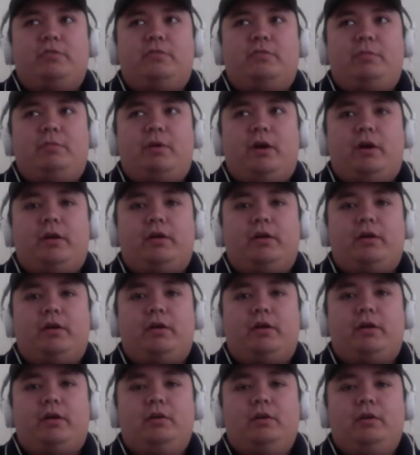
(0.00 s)
upon
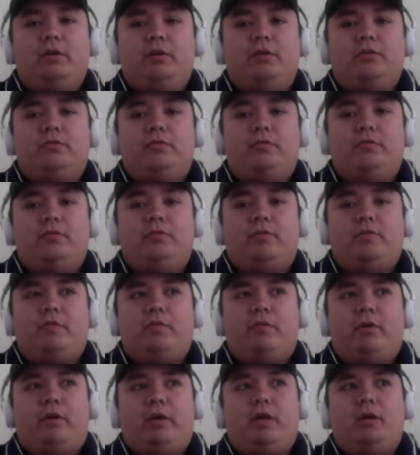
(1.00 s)
sort of a
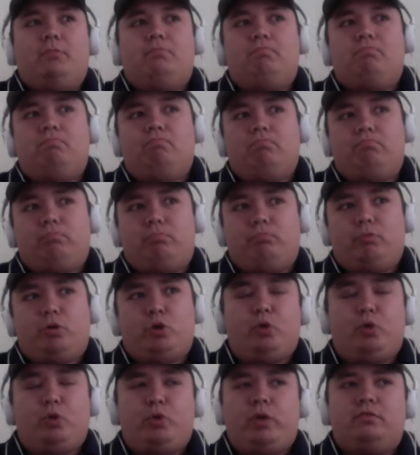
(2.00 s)
very
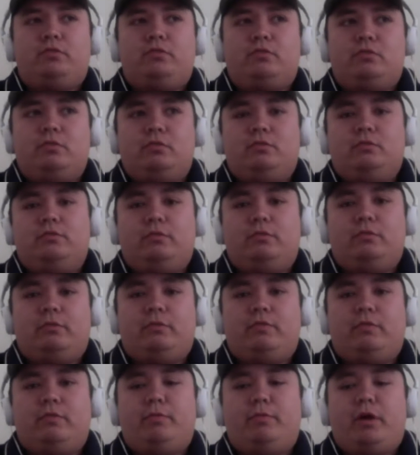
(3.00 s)
cohesive, sort
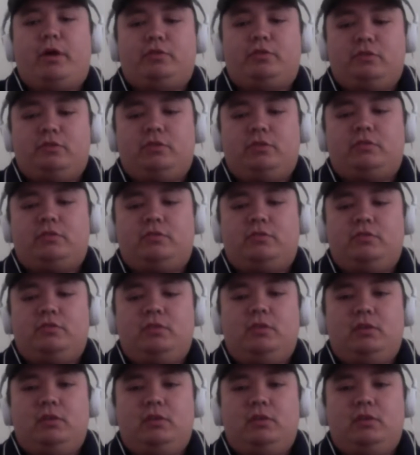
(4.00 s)
of homogenous.
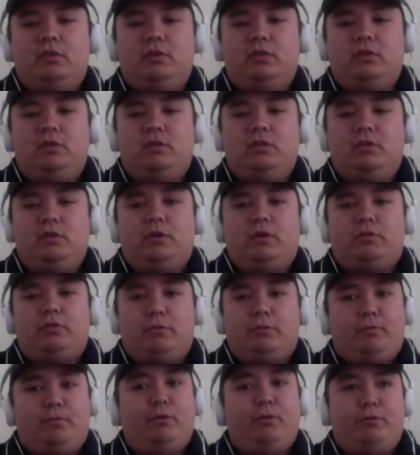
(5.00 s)

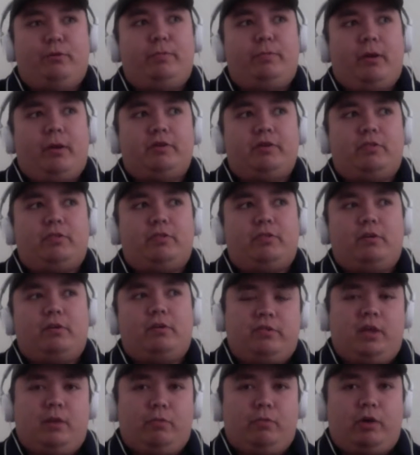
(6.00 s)
Both your parents are of
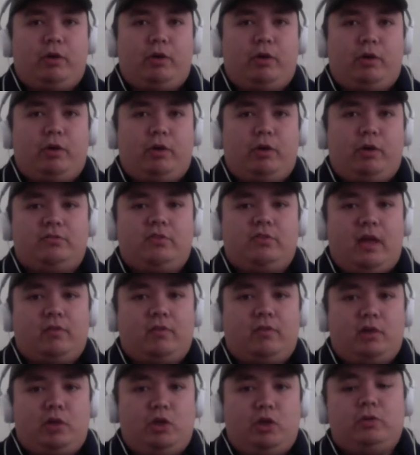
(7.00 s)
the same race,
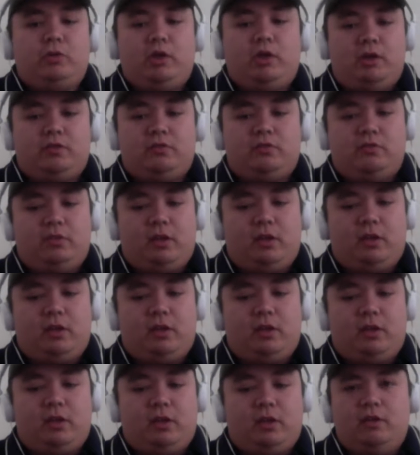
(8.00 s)
having you, and it's like,
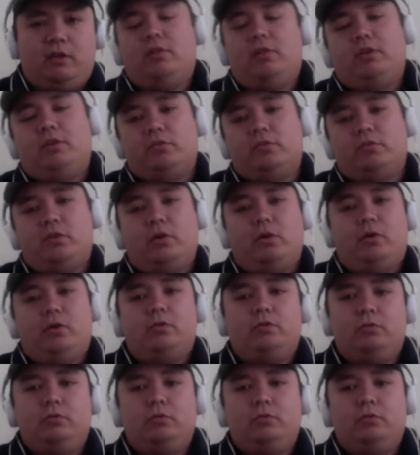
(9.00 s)
hey, things go